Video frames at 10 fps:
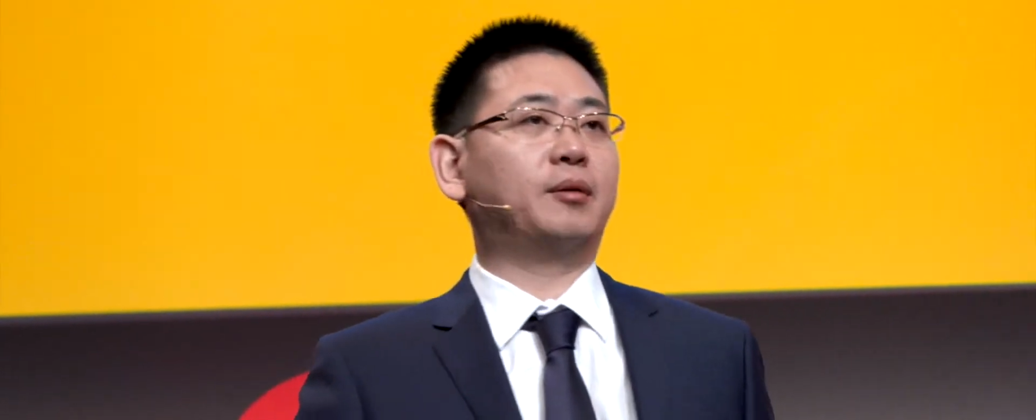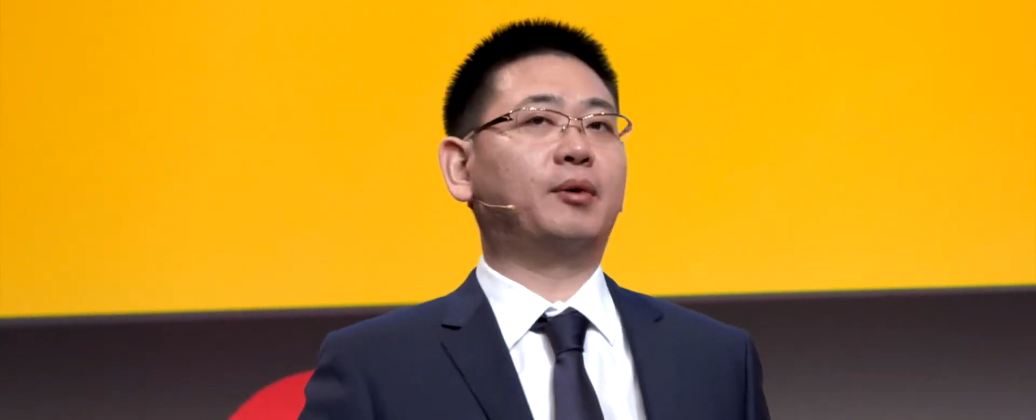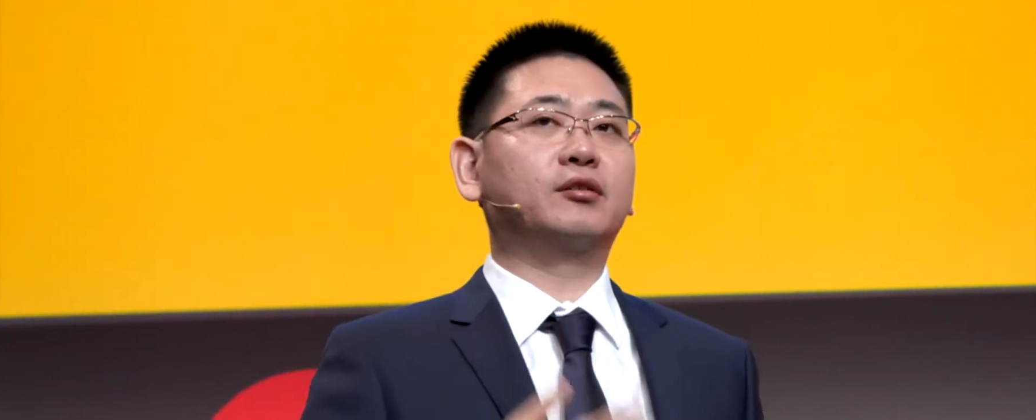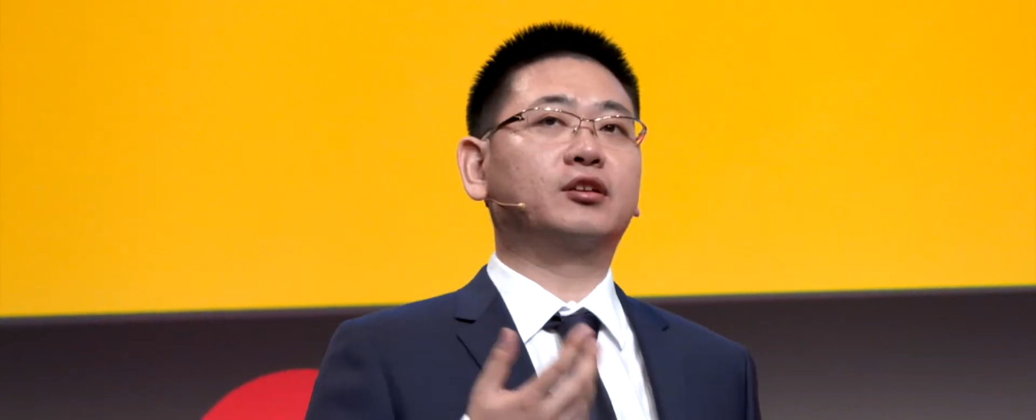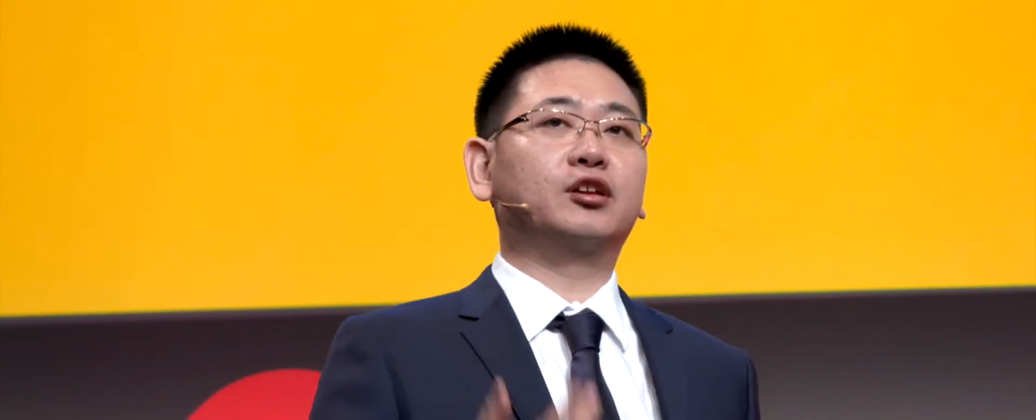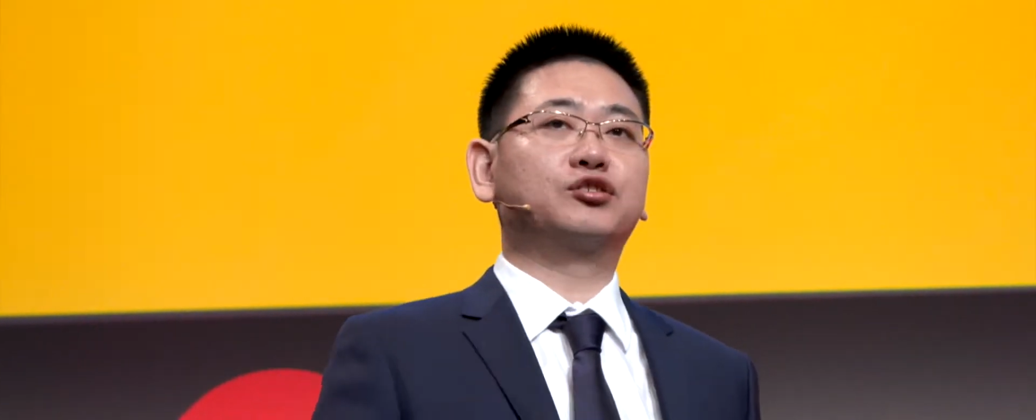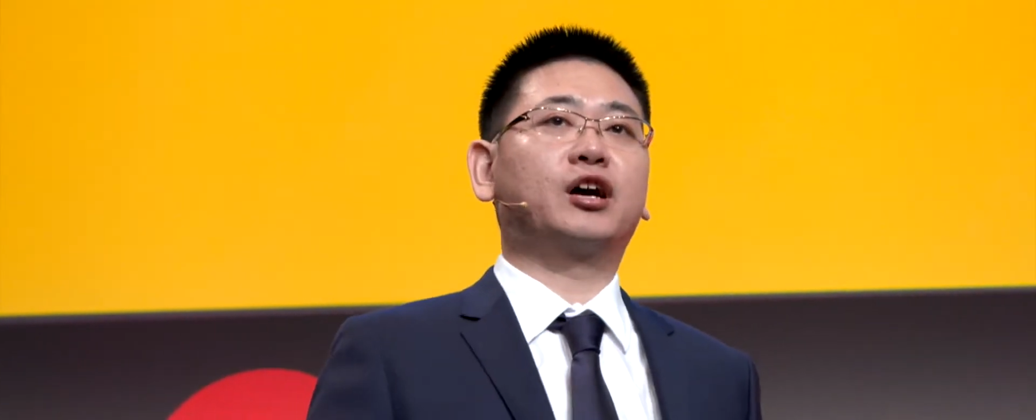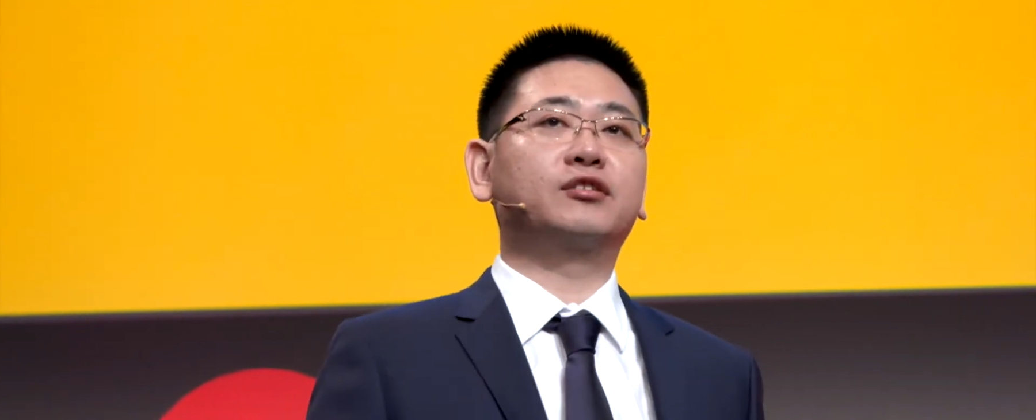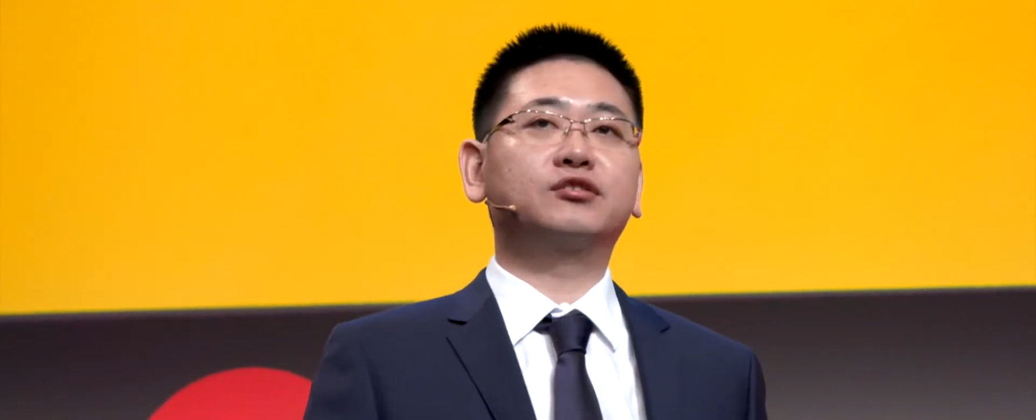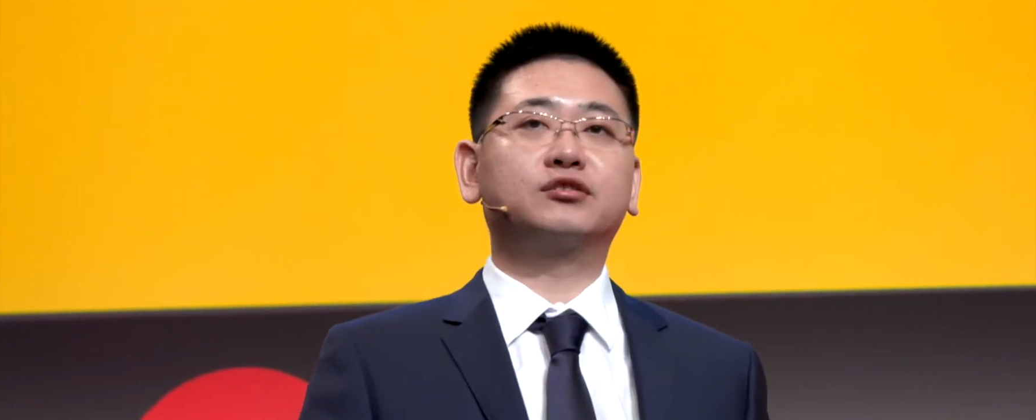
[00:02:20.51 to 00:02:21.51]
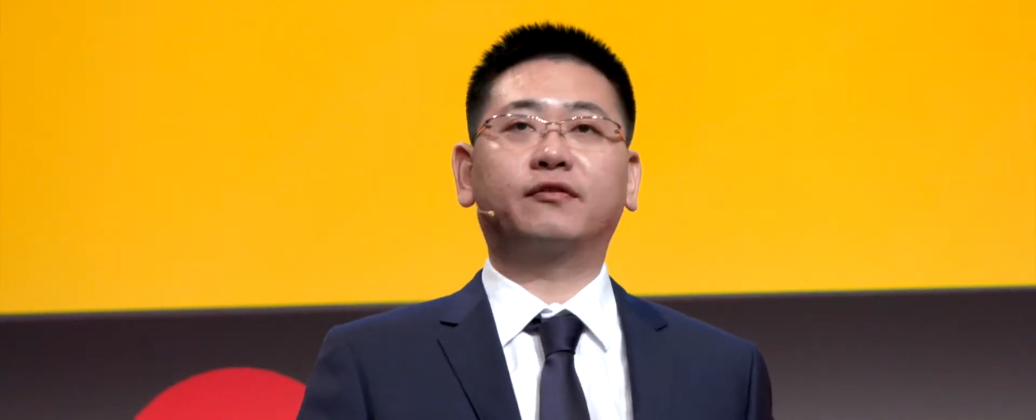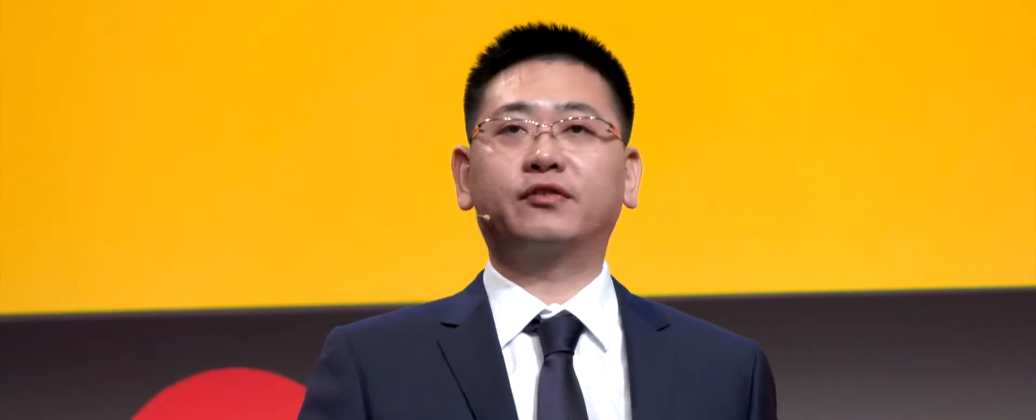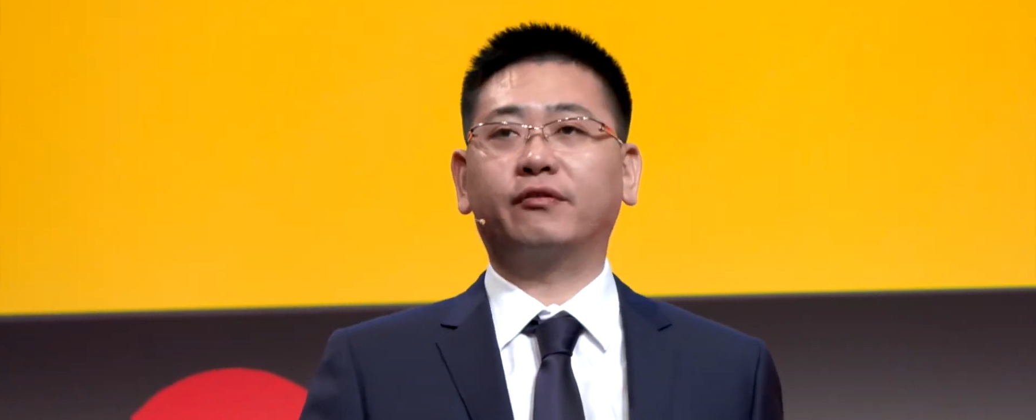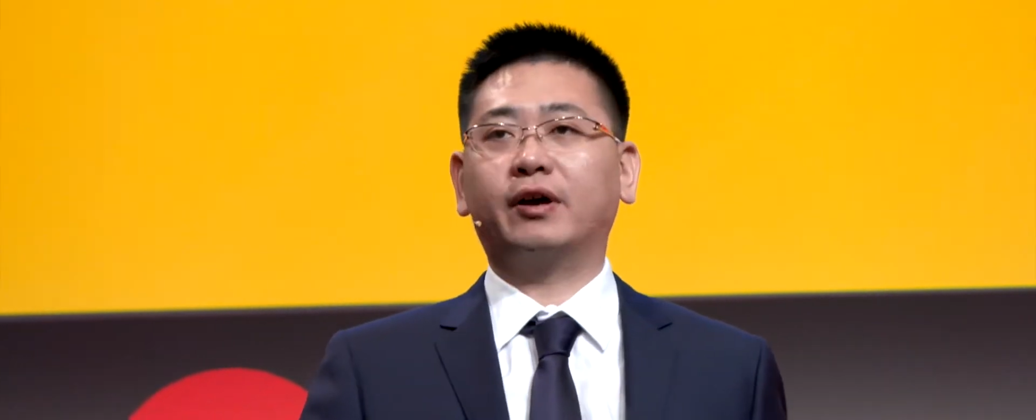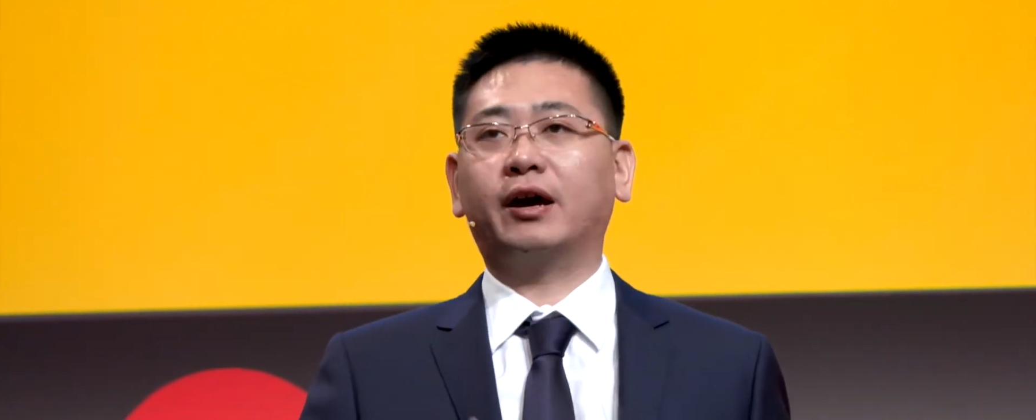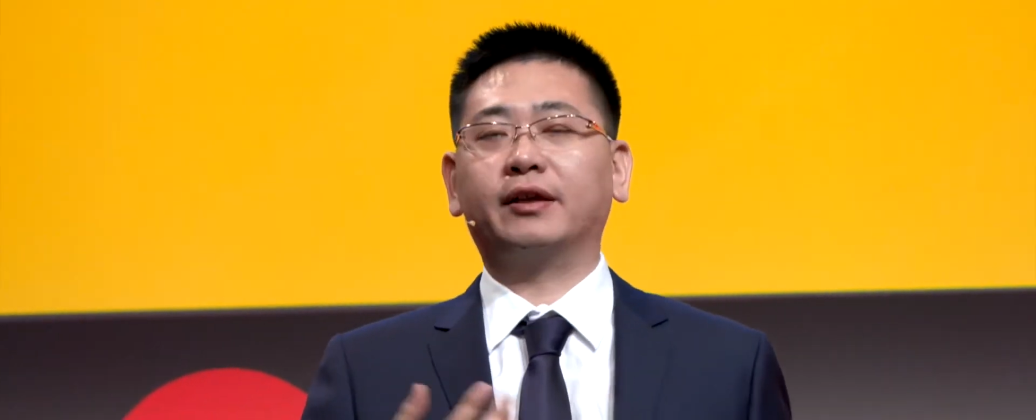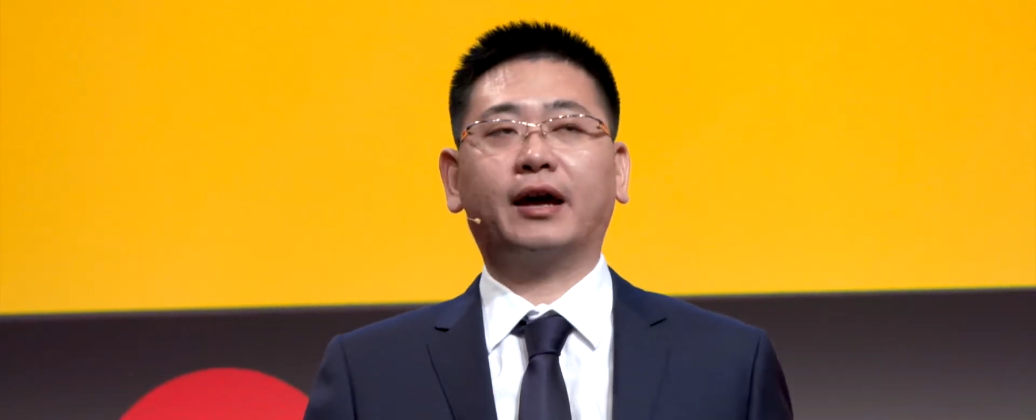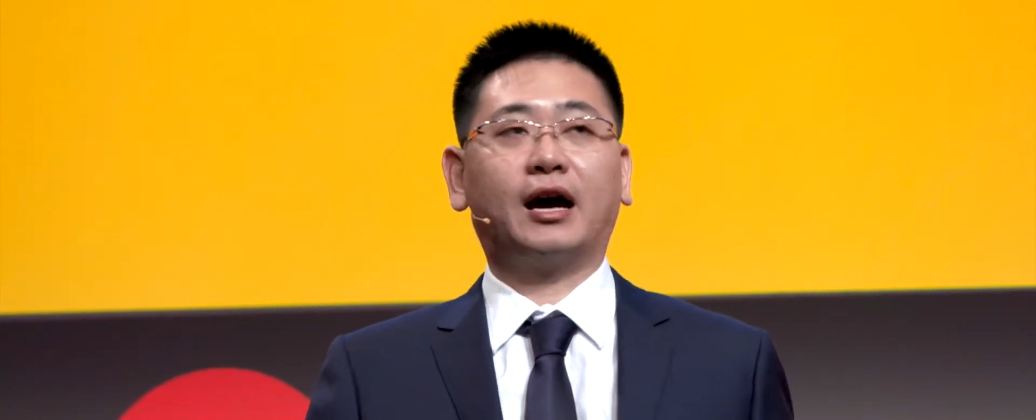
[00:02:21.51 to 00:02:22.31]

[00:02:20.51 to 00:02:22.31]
about the charging software and